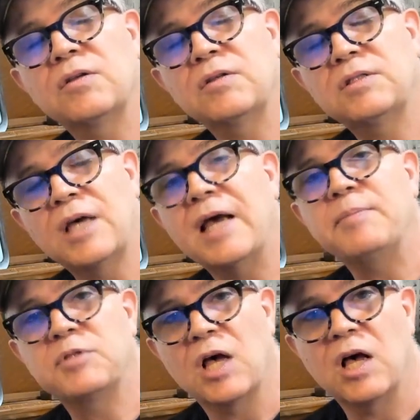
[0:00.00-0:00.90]

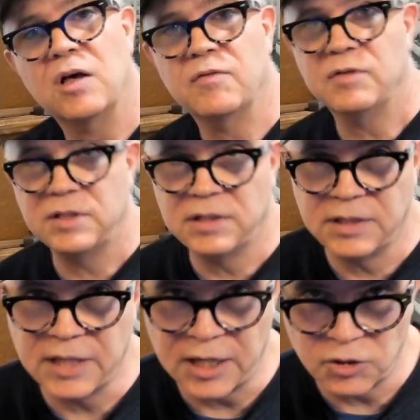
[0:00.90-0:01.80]
types of
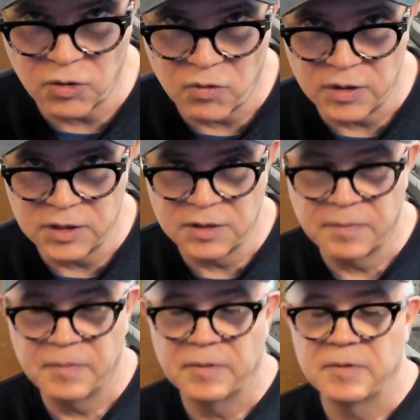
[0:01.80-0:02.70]
tetrachords.
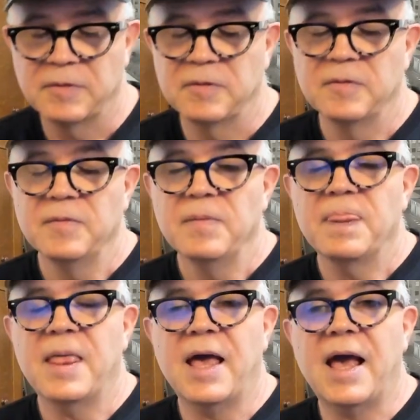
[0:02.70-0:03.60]

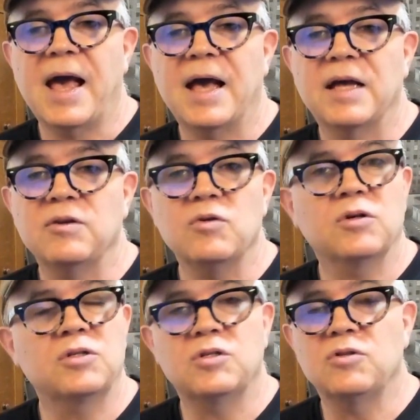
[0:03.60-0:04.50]
And you
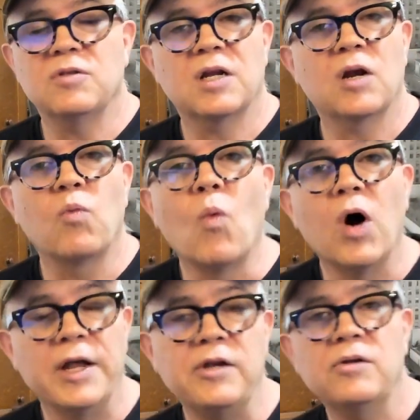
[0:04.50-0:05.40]
could just do that on
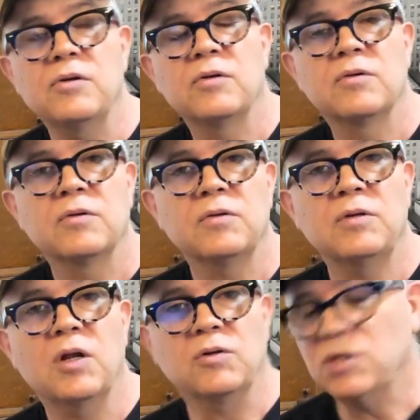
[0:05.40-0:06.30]
one,
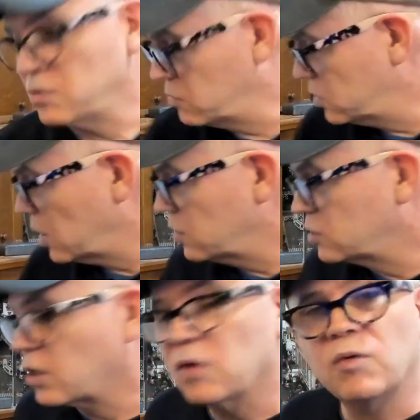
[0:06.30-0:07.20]
you know, just
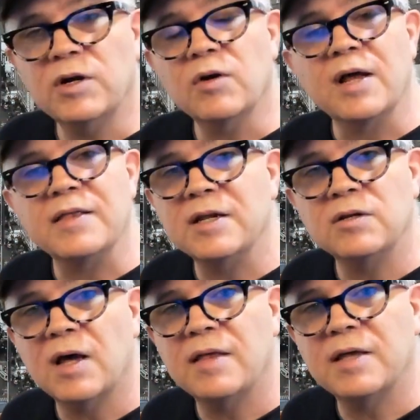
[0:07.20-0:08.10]
start on one note,
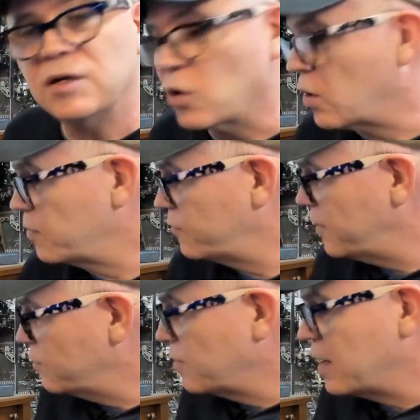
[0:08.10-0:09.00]
and then go up a
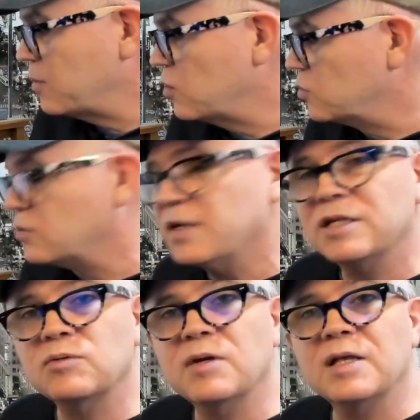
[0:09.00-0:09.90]
fifth maybe, or do the
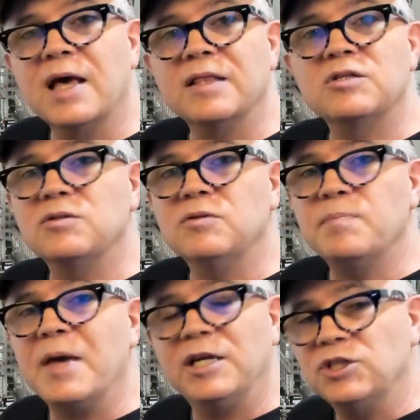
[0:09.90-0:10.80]
next one, and then
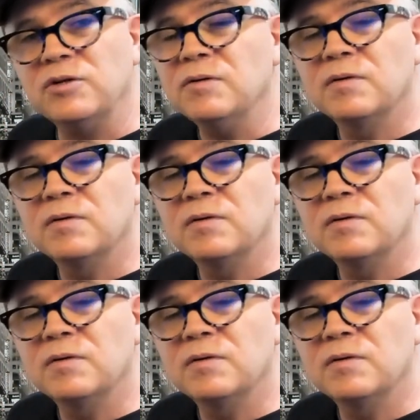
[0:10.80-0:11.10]
major,